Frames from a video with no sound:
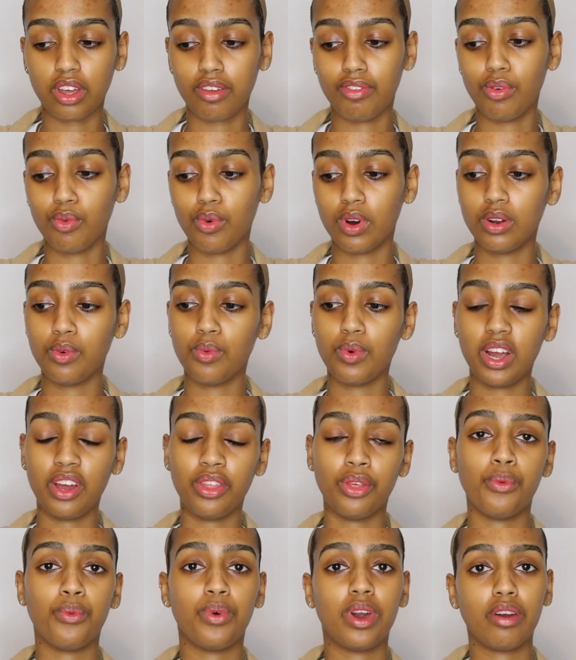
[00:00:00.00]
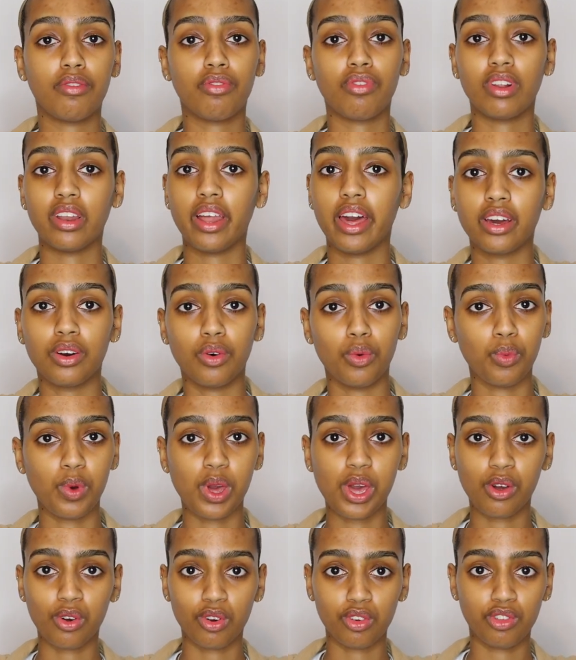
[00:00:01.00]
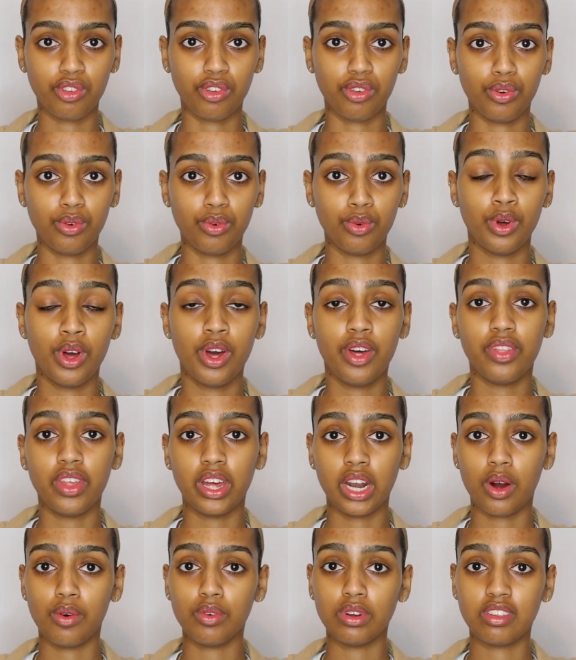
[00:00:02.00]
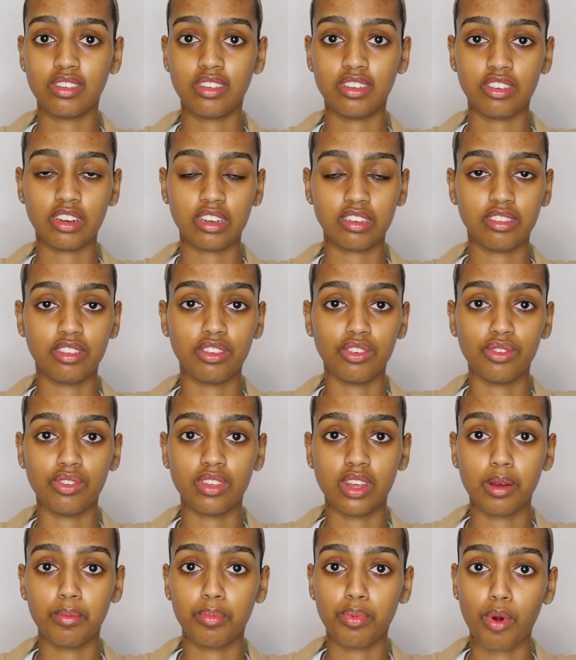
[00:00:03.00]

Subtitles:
if you want to wear the wig for like a week or two, then I would suggest using